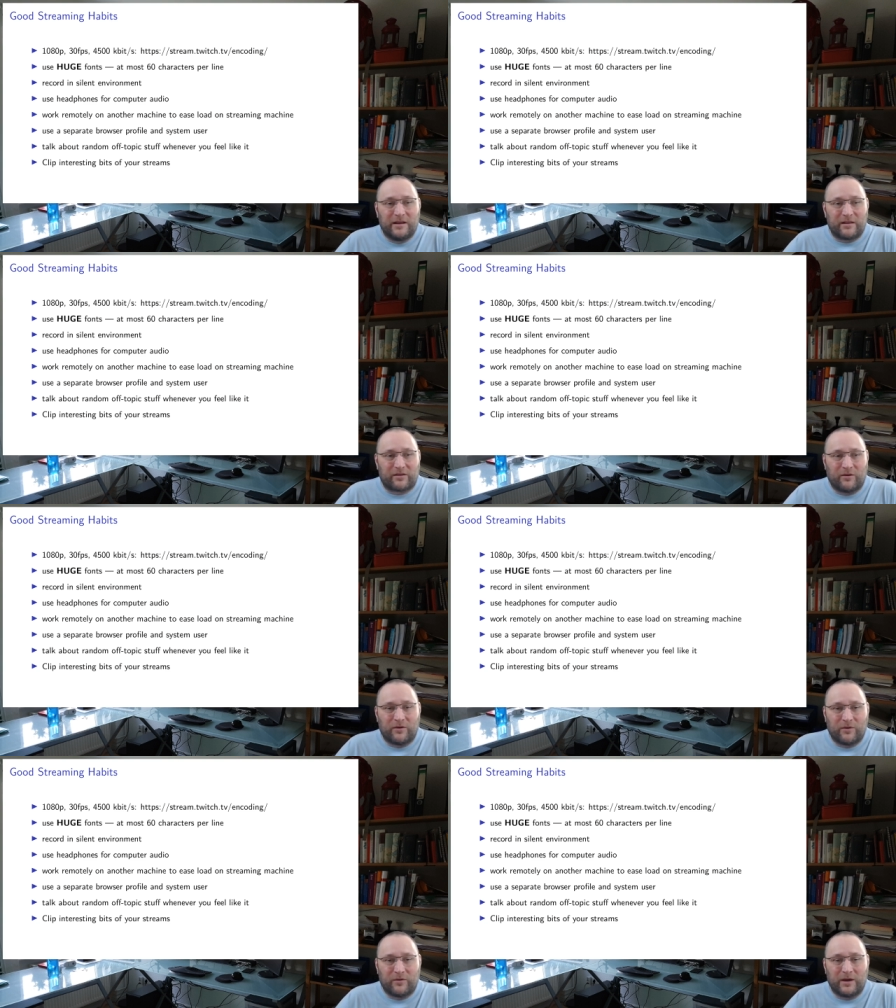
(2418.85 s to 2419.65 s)

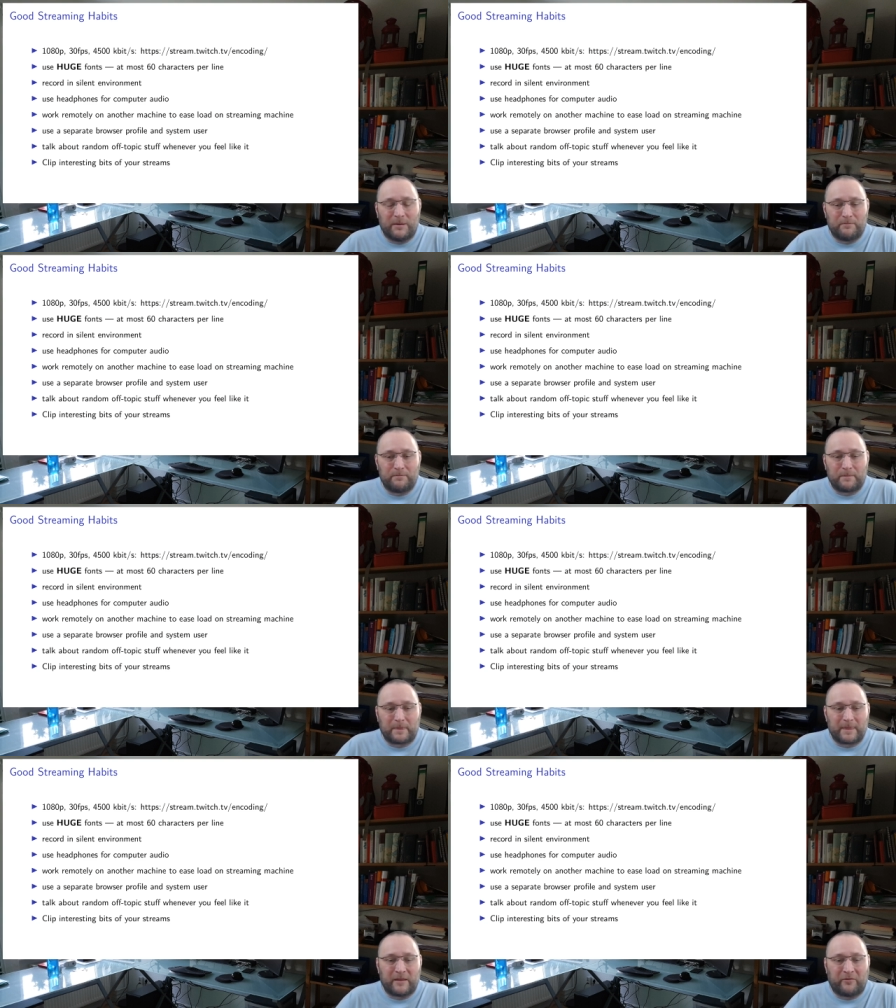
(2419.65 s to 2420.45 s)
So um,
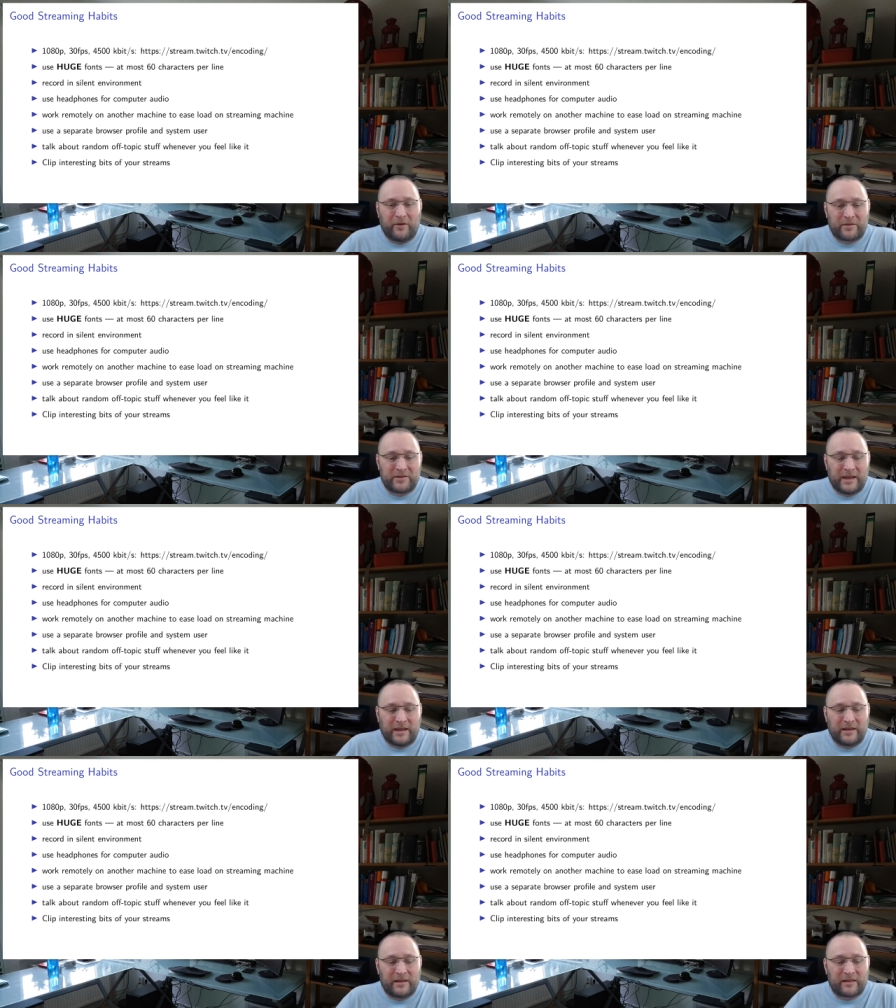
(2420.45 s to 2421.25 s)
the first
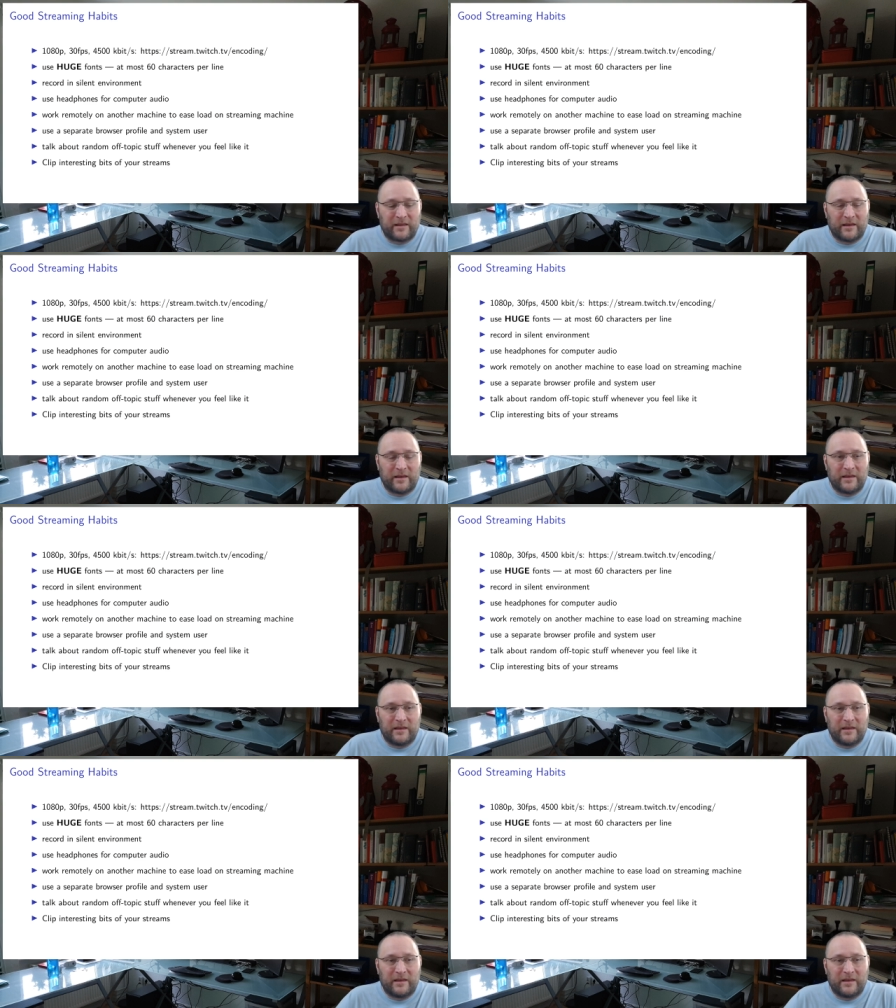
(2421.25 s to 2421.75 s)
thing is uh,